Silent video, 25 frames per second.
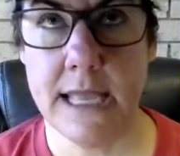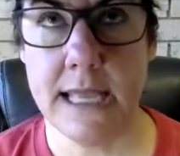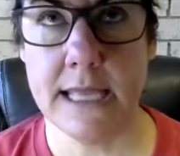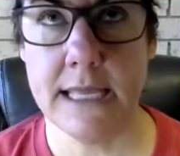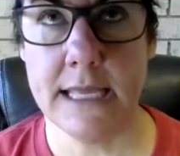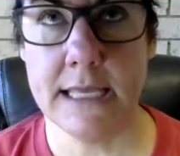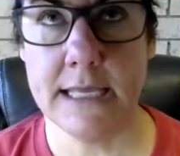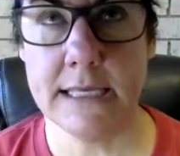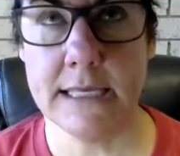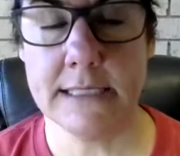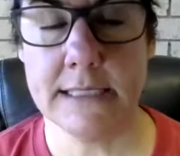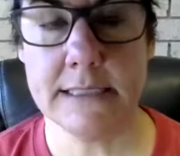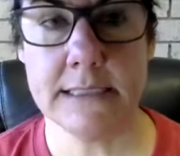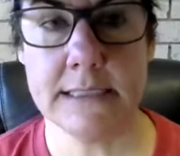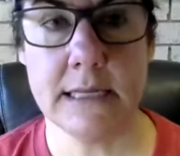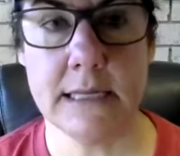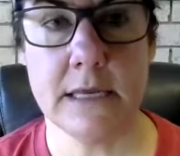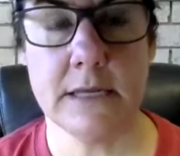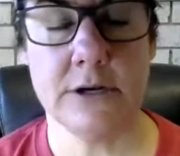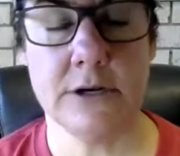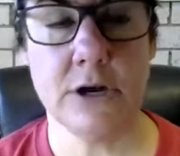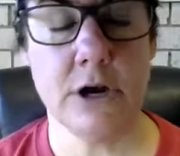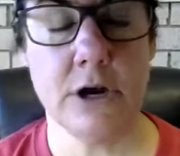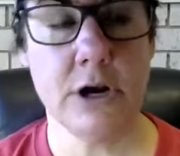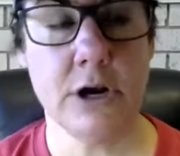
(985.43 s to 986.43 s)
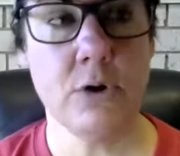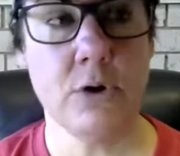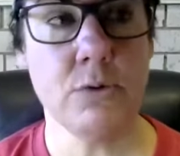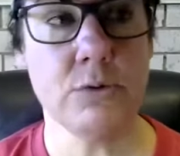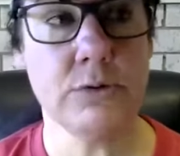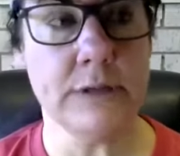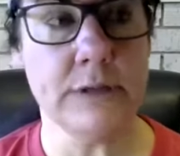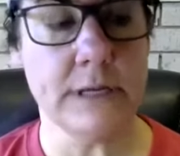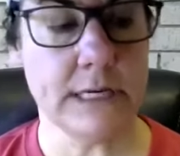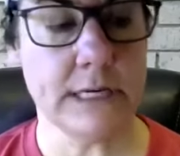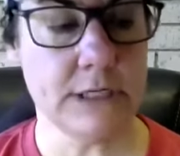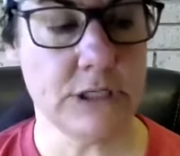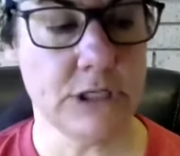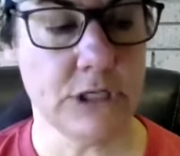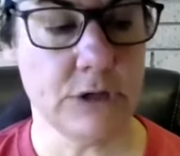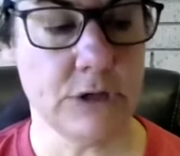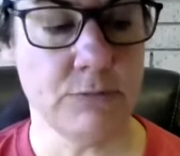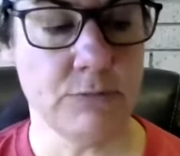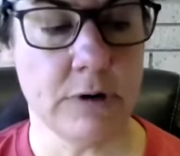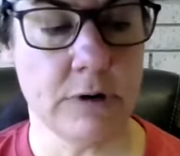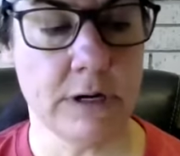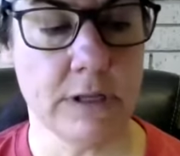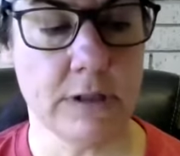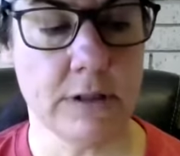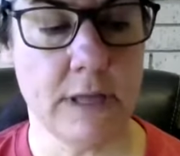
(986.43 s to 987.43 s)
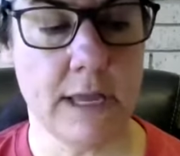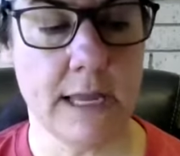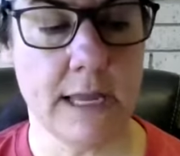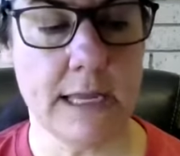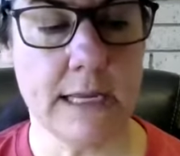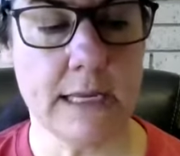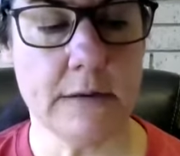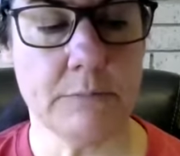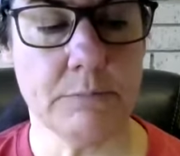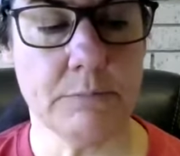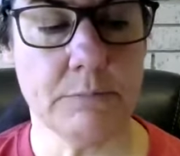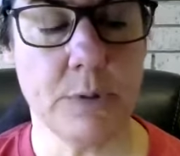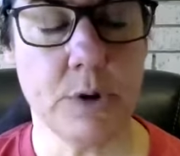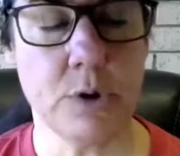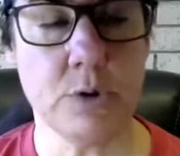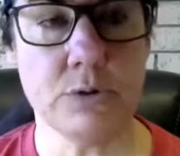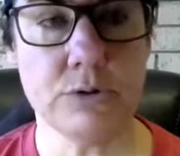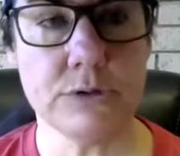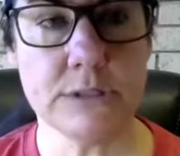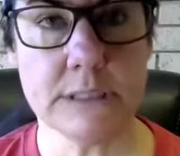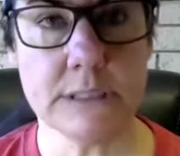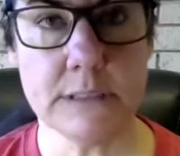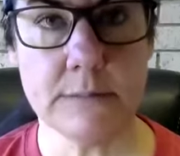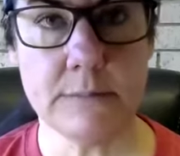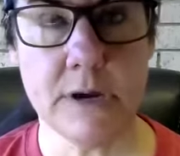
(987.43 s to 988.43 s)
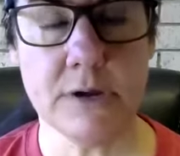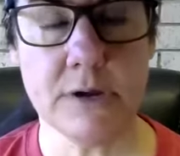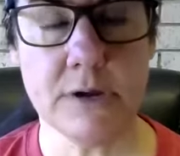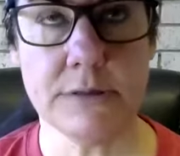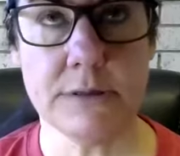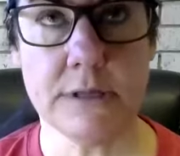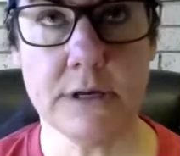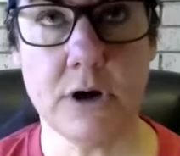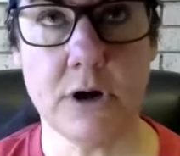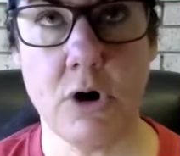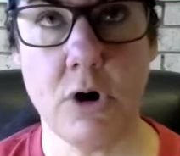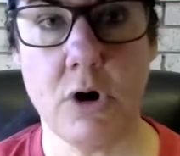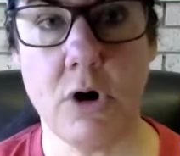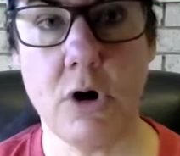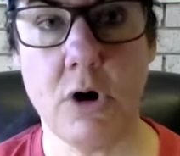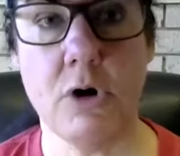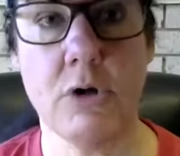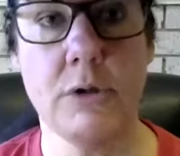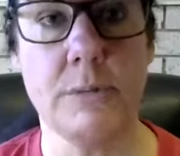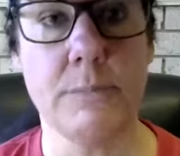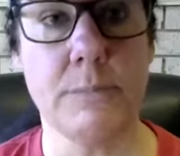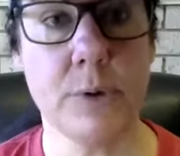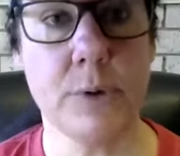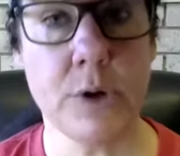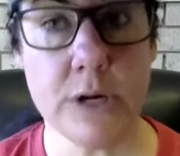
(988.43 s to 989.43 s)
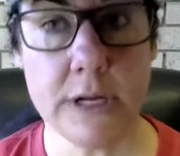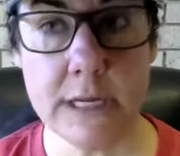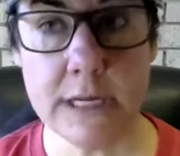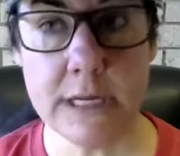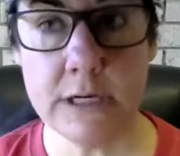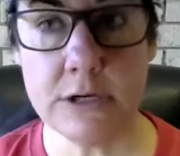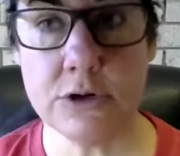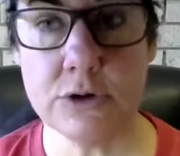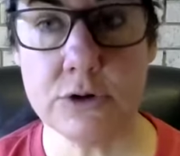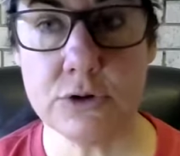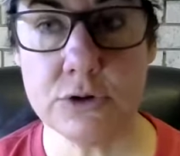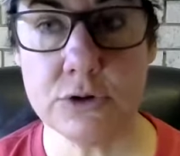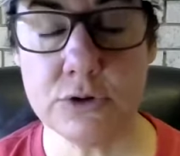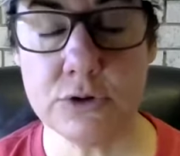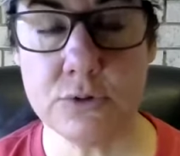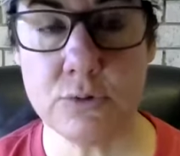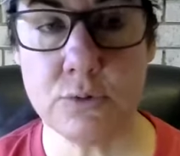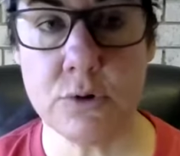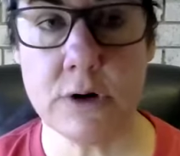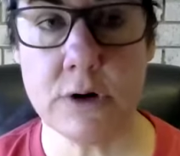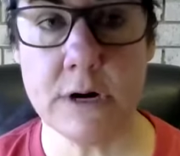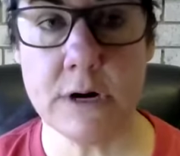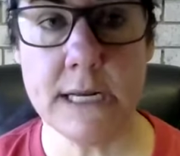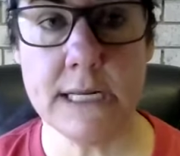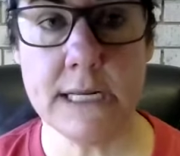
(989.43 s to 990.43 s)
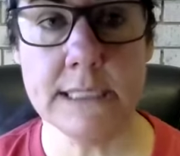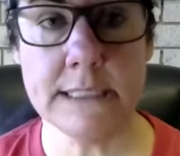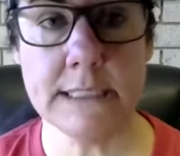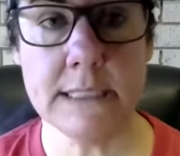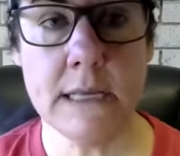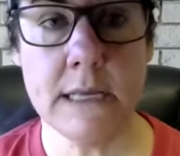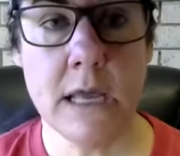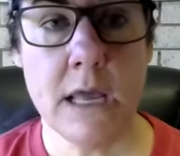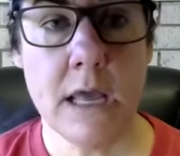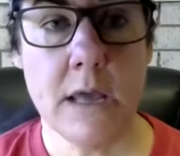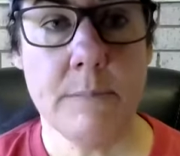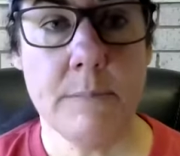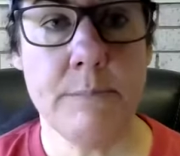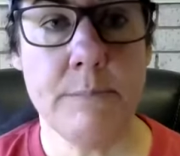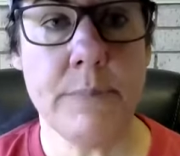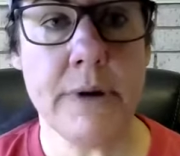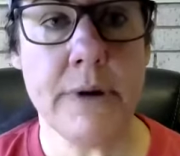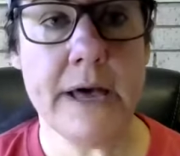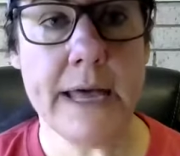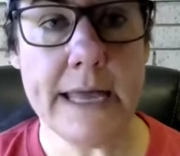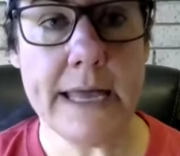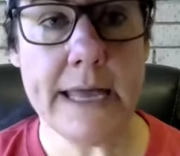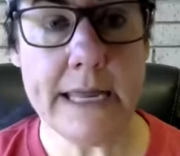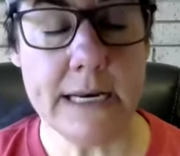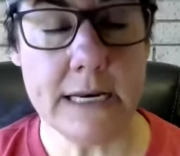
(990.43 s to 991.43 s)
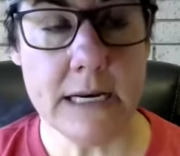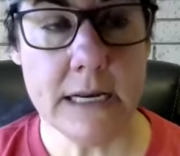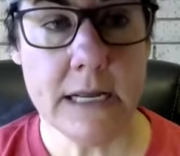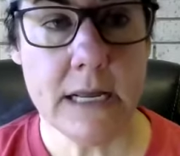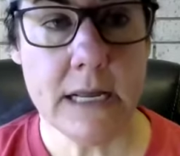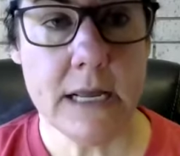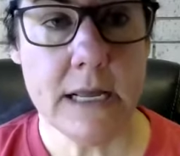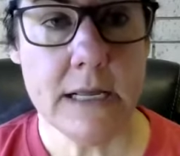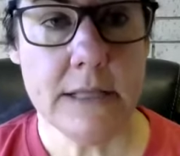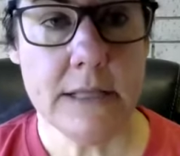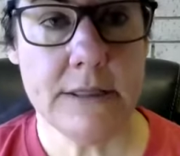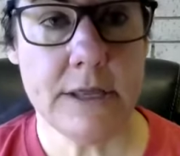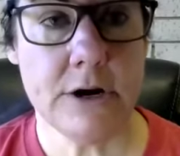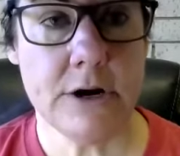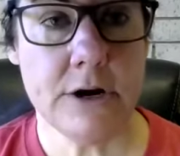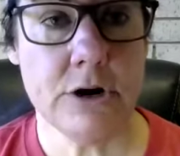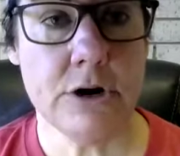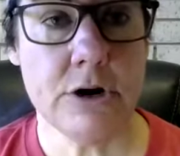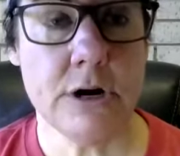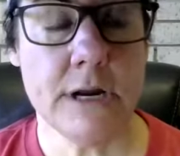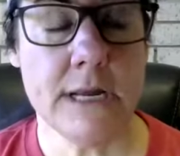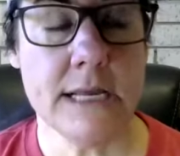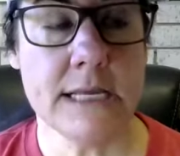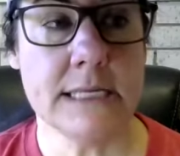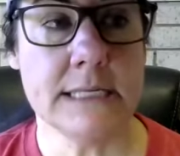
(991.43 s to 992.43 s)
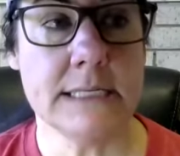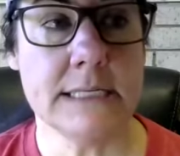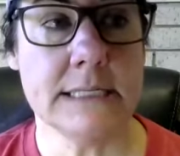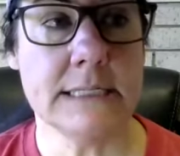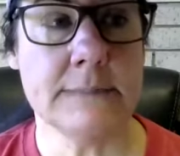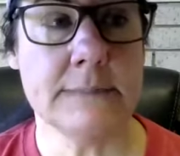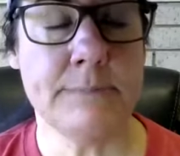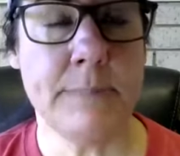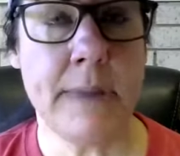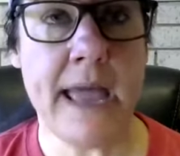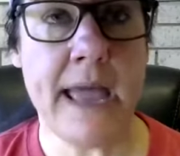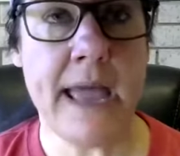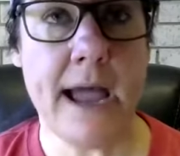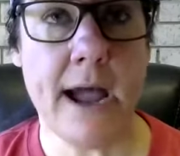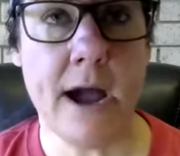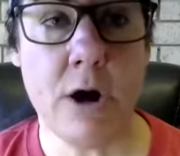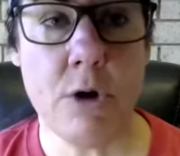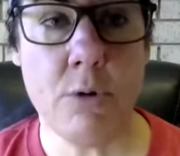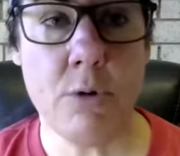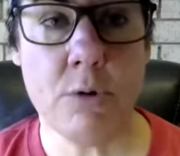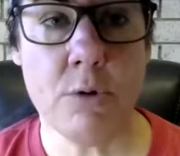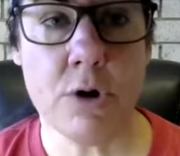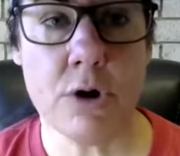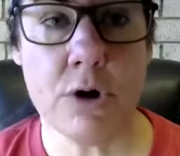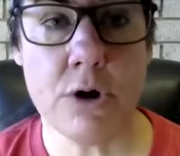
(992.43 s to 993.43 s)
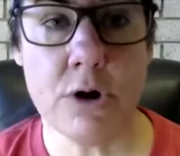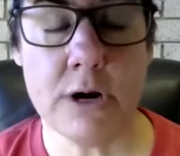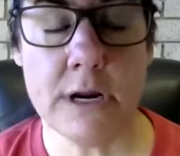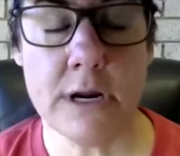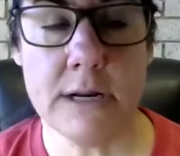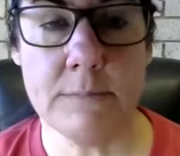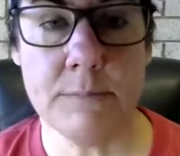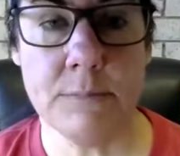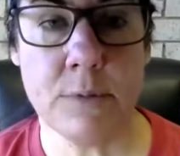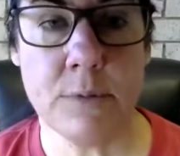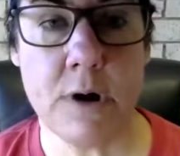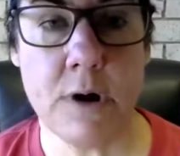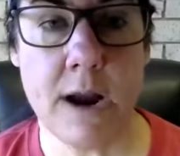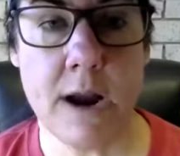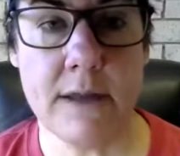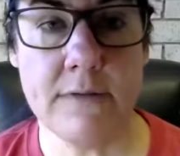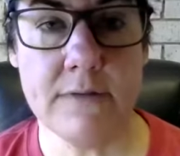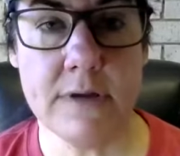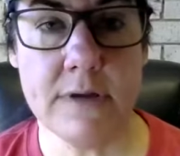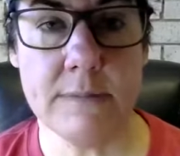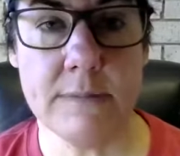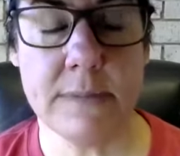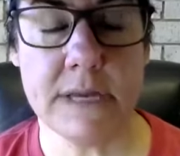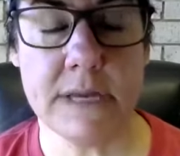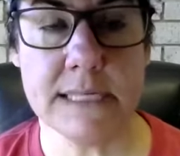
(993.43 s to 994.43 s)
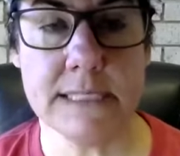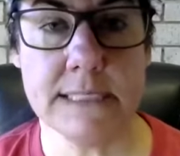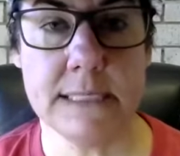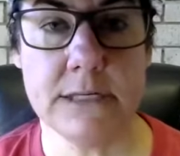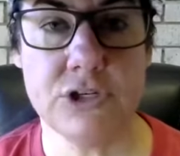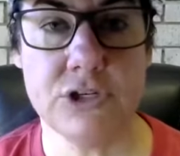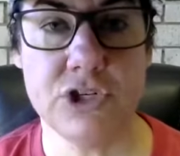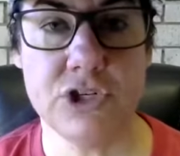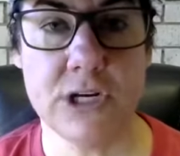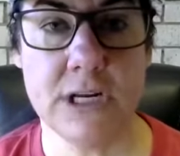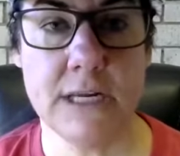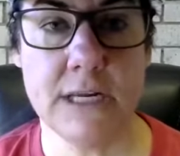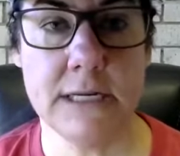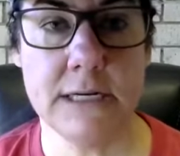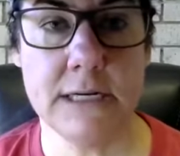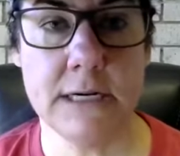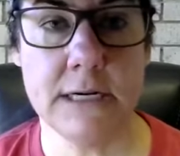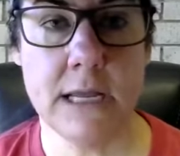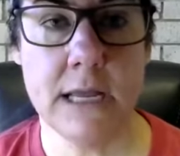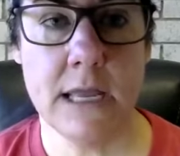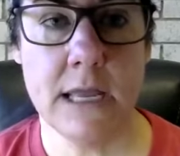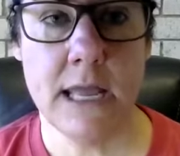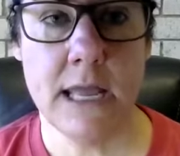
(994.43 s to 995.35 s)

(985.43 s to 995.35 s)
is not only do you want to like post about the call and put it in your stories, but there is power in private messaging.